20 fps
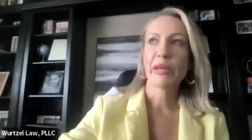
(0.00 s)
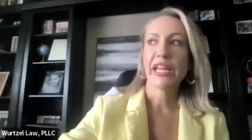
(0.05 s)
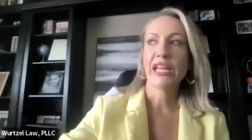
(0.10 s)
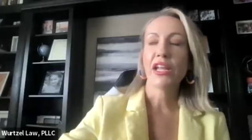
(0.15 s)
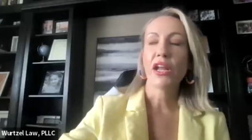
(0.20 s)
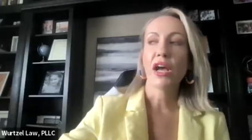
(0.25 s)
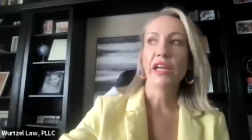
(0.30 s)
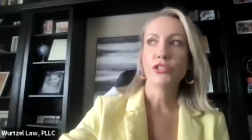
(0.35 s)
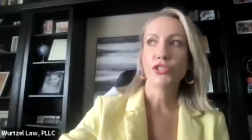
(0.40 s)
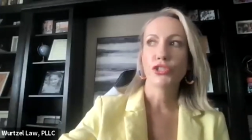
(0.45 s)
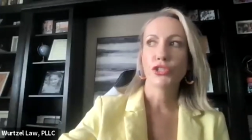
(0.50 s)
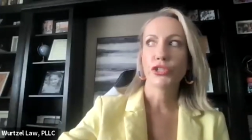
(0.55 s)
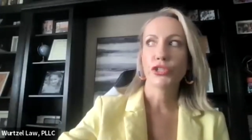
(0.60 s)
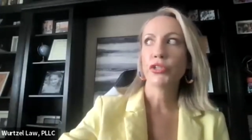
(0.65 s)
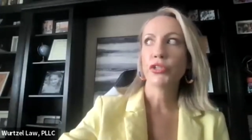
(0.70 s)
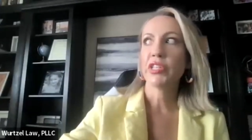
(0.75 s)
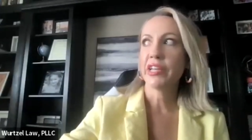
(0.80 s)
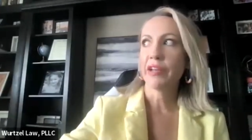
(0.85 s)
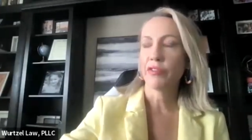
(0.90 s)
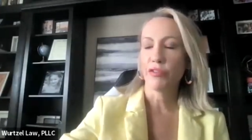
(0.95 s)
but it
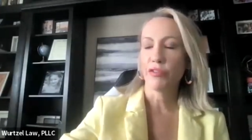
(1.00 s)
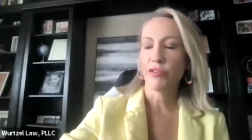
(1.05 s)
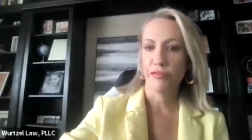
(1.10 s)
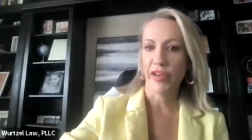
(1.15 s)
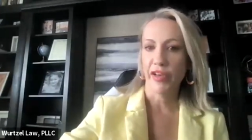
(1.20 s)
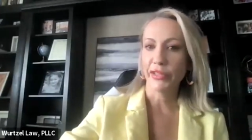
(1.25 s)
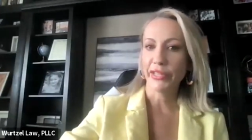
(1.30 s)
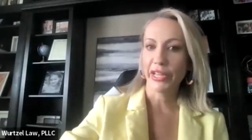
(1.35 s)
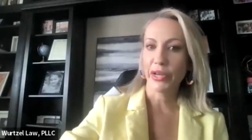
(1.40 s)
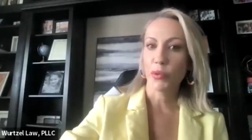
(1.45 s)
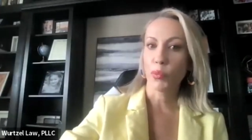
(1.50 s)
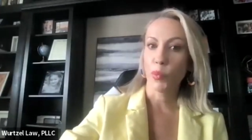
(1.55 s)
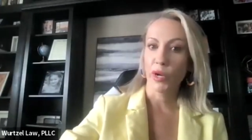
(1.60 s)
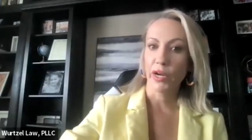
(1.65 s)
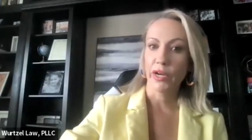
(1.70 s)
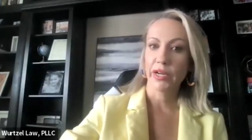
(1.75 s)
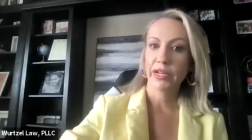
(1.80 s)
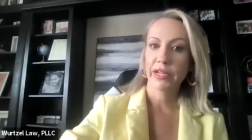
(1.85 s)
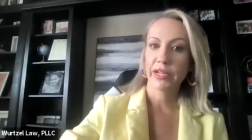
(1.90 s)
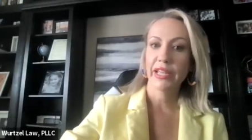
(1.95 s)
truly never felt like
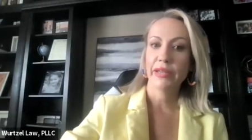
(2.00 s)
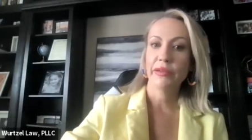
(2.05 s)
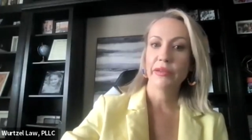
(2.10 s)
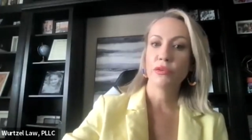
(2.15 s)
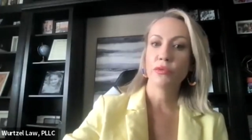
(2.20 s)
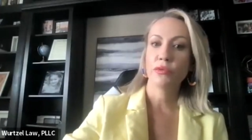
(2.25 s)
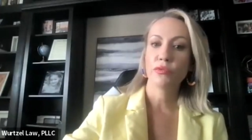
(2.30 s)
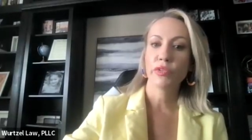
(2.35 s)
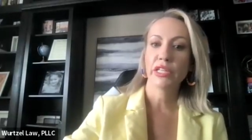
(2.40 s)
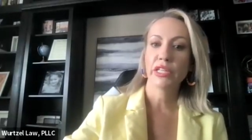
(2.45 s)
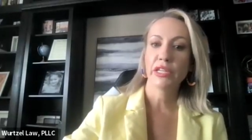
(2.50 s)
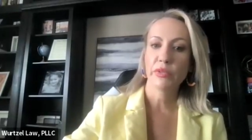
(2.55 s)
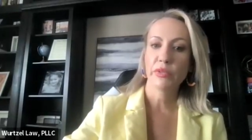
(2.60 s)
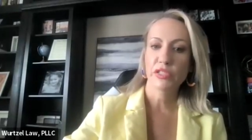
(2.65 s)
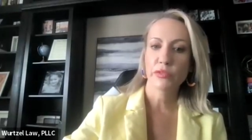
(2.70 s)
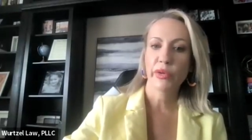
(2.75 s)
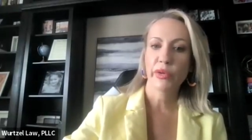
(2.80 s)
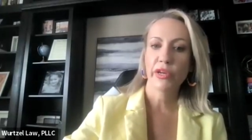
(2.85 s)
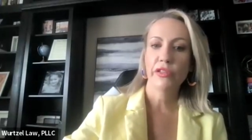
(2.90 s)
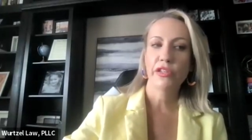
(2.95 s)
work. I mean, it really
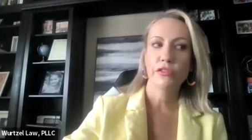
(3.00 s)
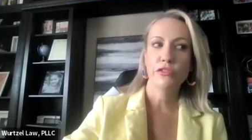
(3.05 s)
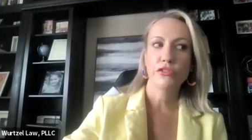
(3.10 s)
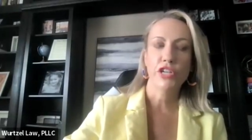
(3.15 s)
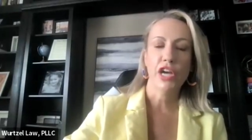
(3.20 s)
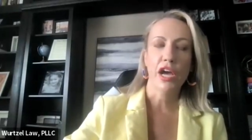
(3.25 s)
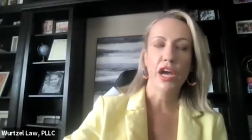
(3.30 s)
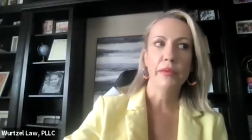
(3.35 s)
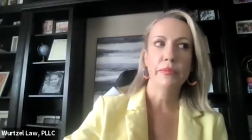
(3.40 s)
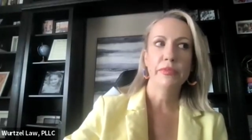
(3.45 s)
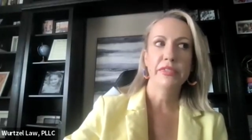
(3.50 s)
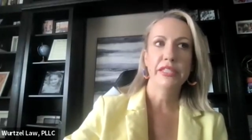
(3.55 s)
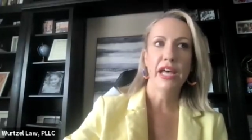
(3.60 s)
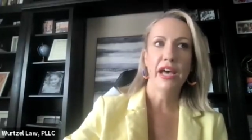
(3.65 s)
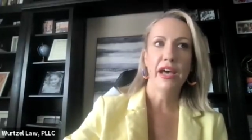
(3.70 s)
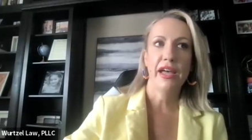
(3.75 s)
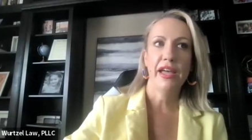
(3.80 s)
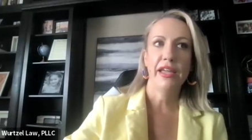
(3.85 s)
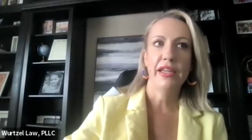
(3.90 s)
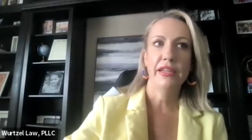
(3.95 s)
was one of those jobs
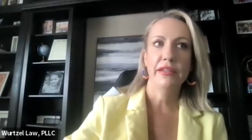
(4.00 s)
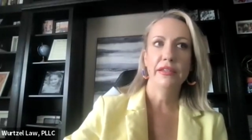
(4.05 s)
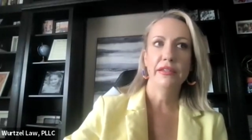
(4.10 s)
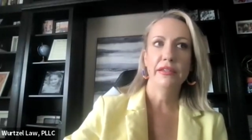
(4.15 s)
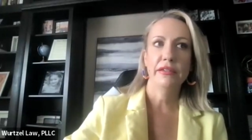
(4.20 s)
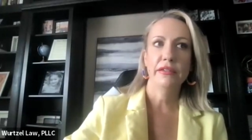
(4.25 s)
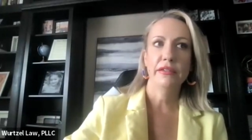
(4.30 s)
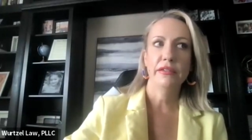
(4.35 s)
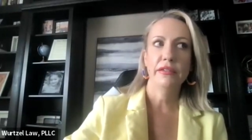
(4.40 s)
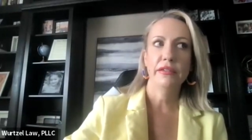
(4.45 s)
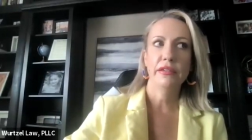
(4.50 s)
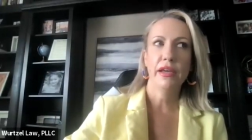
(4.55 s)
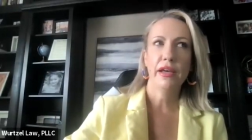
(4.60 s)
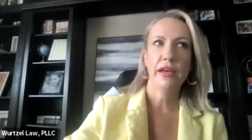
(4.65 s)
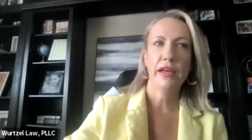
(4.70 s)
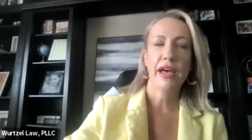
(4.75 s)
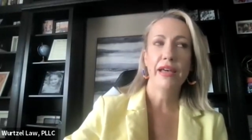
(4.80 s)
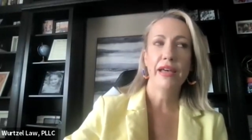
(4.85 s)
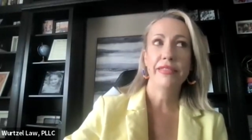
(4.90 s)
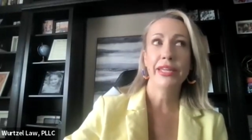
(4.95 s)
that
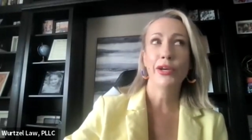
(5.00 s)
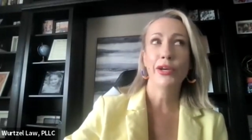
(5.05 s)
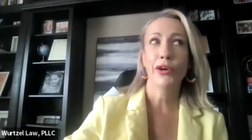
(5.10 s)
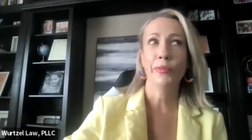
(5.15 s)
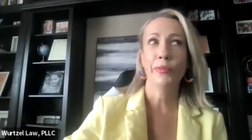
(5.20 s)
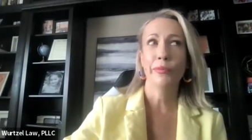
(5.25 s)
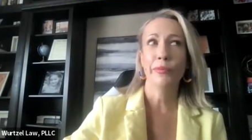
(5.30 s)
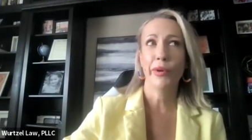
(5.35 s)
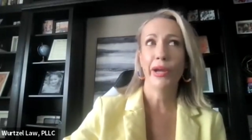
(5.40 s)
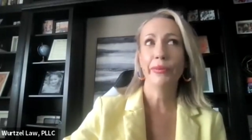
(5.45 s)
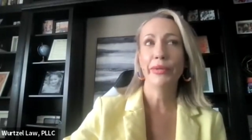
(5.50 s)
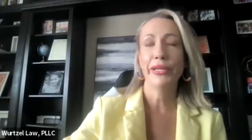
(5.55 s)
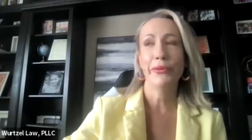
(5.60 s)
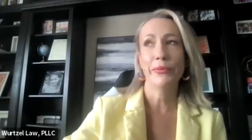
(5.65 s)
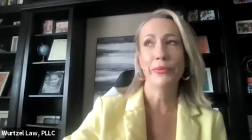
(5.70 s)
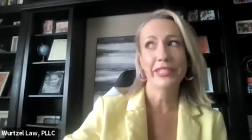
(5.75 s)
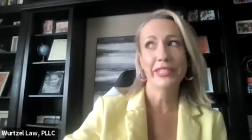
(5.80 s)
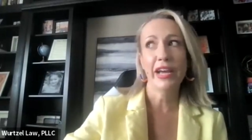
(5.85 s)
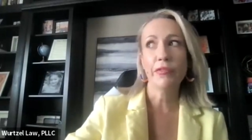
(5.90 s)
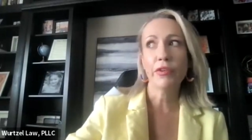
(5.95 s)
I think probably
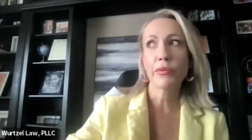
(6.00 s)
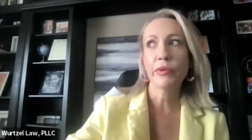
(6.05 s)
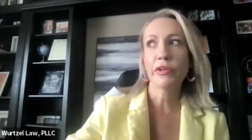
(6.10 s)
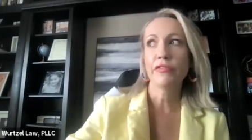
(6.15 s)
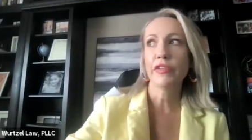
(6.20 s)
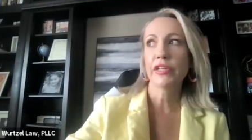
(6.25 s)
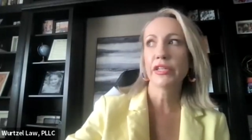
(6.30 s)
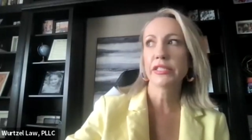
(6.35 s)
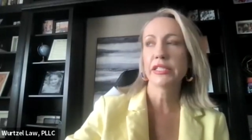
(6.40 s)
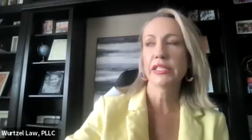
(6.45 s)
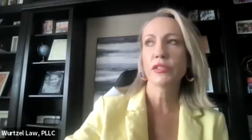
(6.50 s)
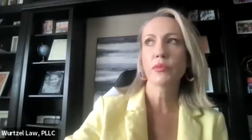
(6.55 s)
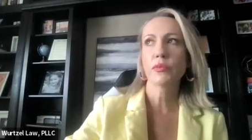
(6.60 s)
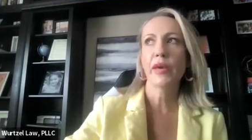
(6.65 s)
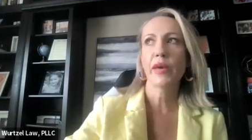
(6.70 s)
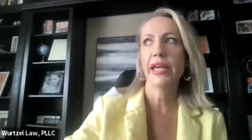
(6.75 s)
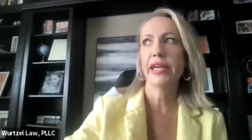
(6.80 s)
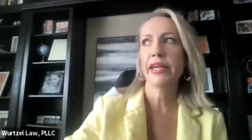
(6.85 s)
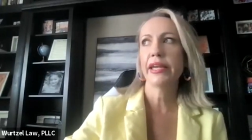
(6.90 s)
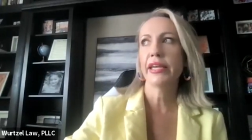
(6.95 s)
almost everyone feels this
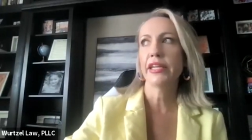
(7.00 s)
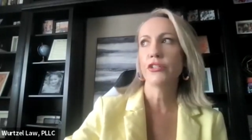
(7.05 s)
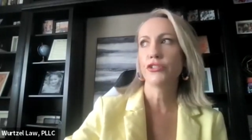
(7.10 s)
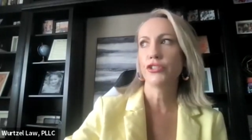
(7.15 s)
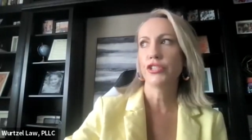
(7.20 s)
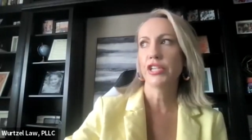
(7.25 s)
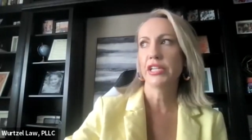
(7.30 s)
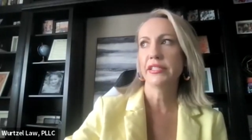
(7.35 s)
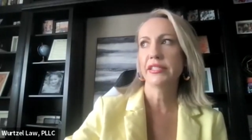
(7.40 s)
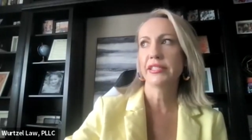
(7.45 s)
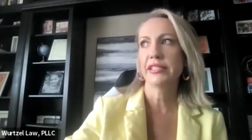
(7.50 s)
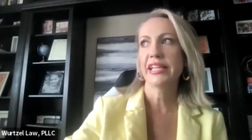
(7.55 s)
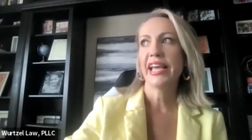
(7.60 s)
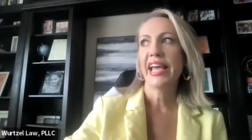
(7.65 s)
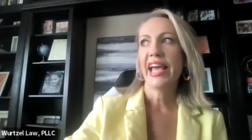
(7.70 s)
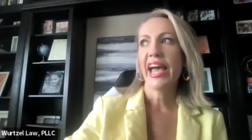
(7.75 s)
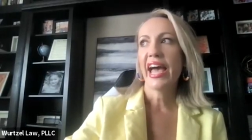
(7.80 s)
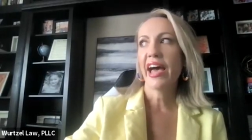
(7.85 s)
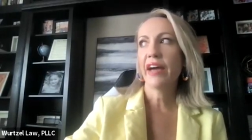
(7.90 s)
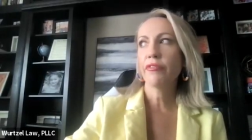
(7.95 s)
way. It's just
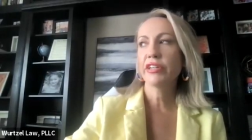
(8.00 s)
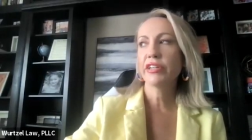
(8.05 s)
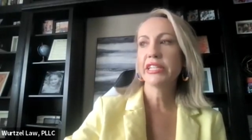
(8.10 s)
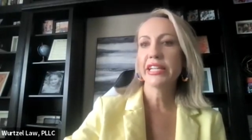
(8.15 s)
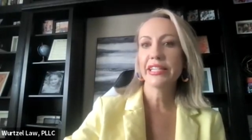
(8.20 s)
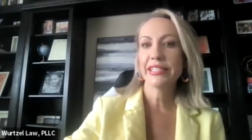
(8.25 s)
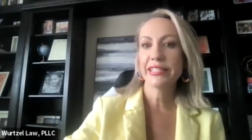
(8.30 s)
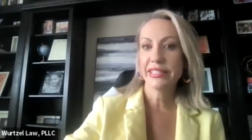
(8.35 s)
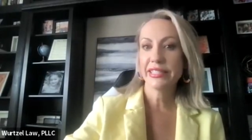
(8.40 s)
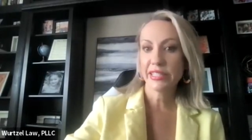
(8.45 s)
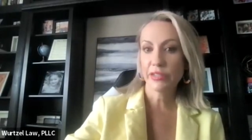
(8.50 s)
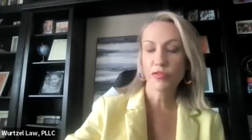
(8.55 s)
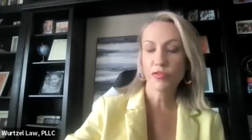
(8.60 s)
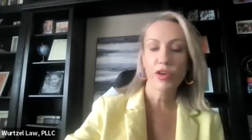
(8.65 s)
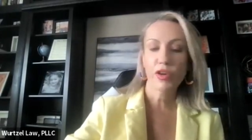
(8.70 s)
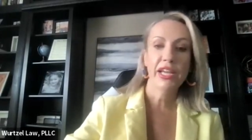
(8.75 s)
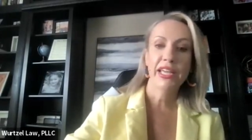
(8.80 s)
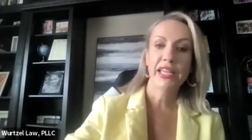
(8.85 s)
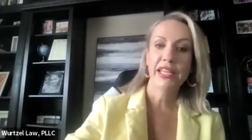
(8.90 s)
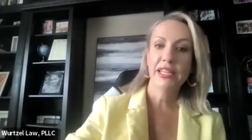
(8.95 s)
every day is
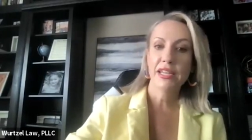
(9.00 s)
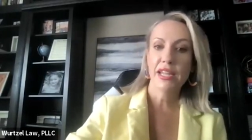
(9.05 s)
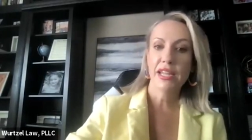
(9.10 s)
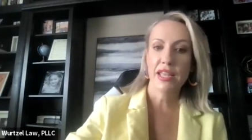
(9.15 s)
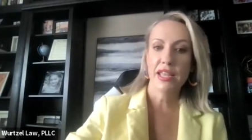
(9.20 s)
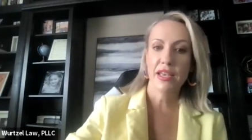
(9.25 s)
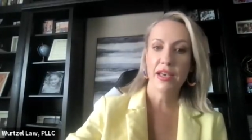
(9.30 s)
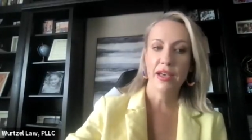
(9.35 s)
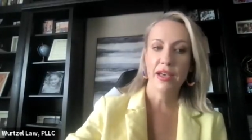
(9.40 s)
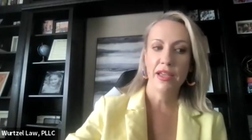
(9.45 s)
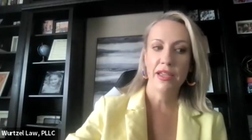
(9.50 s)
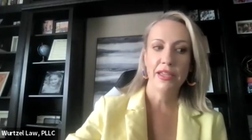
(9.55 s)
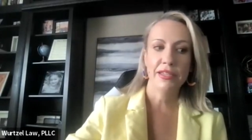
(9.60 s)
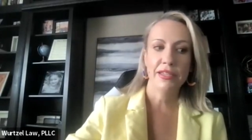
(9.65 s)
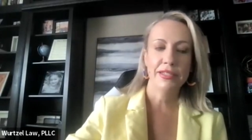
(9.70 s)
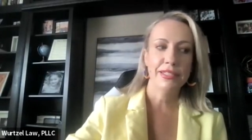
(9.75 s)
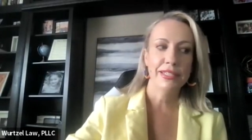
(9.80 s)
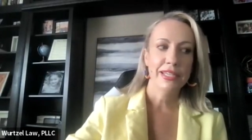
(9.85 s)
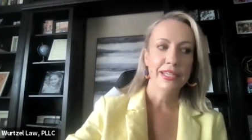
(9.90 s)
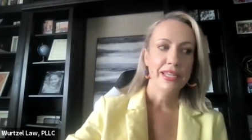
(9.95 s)
different
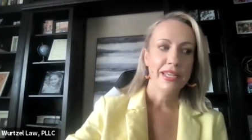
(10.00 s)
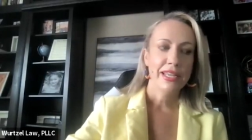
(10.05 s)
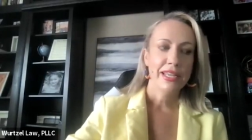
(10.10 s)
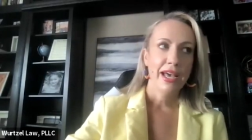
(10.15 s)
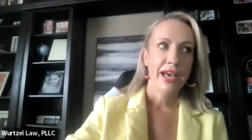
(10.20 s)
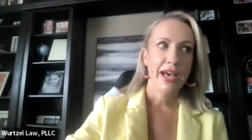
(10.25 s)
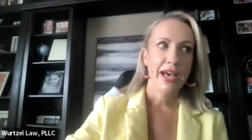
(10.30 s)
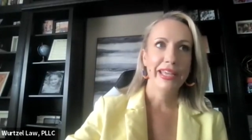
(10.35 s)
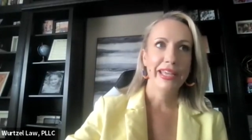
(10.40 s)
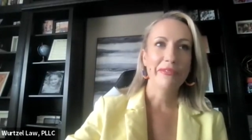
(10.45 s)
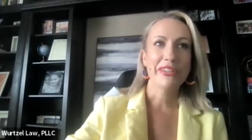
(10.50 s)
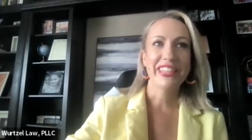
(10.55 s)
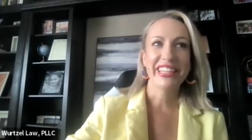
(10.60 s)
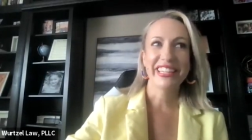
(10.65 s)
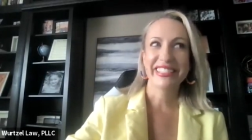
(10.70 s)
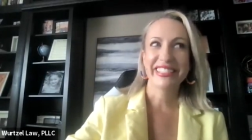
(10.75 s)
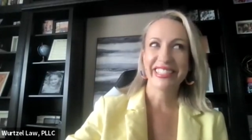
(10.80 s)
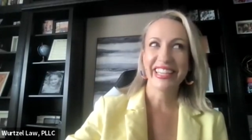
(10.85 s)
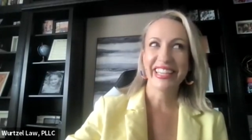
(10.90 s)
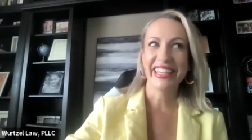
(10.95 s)
and
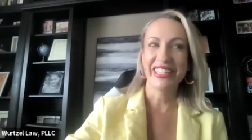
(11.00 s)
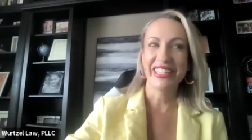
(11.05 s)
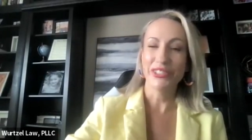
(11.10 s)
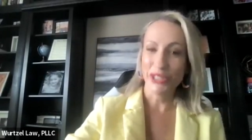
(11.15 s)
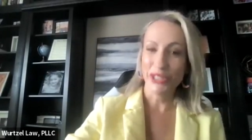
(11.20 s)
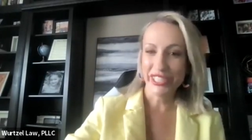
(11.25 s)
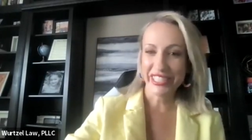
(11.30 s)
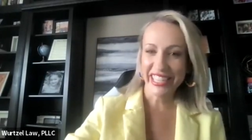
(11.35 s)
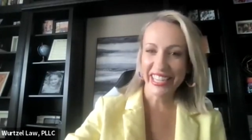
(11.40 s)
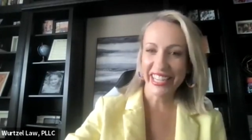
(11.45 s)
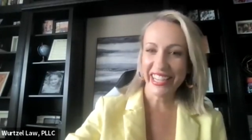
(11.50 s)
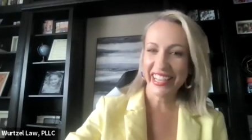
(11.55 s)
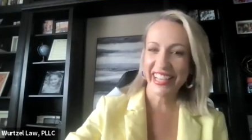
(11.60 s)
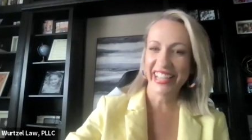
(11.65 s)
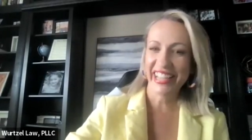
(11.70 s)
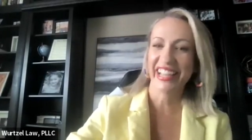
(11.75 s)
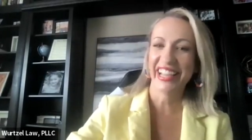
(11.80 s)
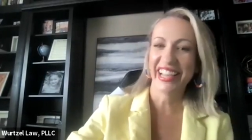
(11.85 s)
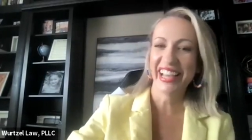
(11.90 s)
everything's interesting,